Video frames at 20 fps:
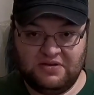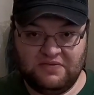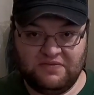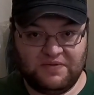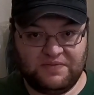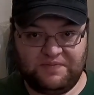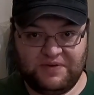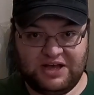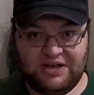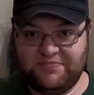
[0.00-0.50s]

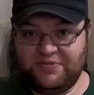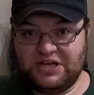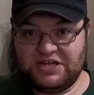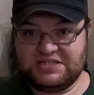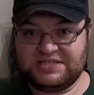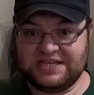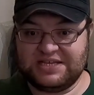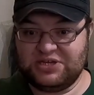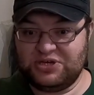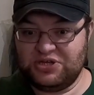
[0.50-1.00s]
For
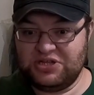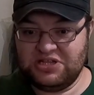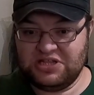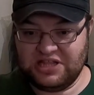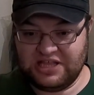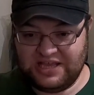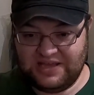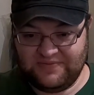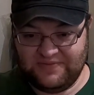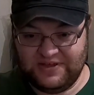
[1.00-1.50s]
$5, I
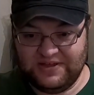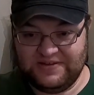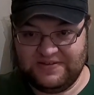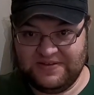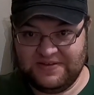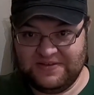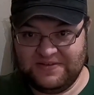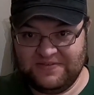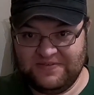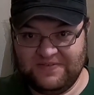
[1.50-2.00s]
couldn't leave
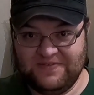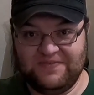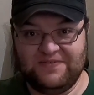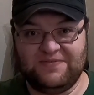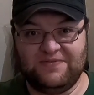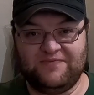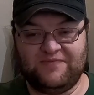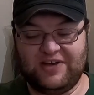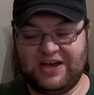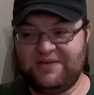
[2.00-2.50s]
it.
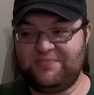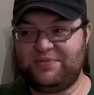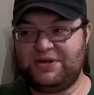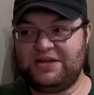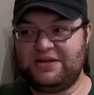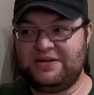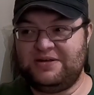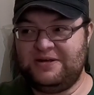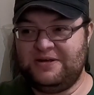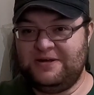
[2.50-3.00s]

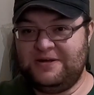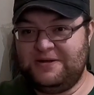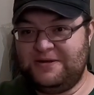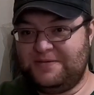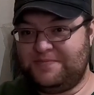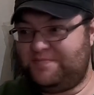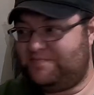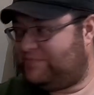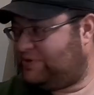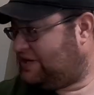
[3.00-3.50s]

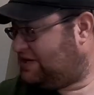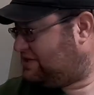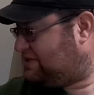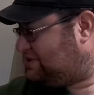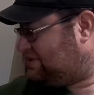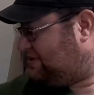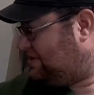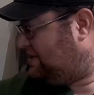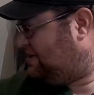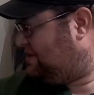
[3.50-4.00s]

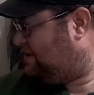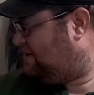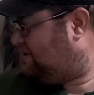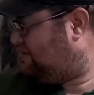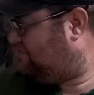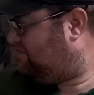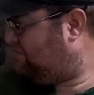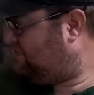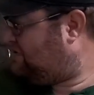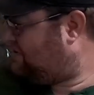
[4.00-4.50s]
$5?
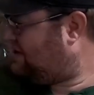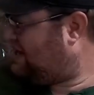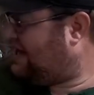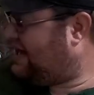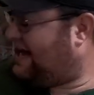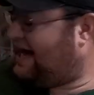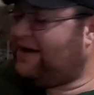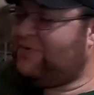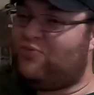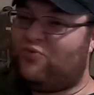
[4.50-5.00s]

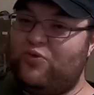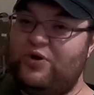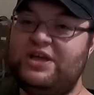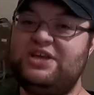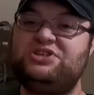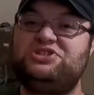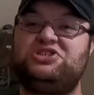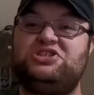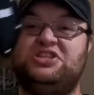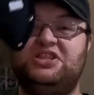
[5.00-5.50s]
I
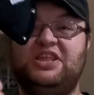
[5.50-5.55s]
wish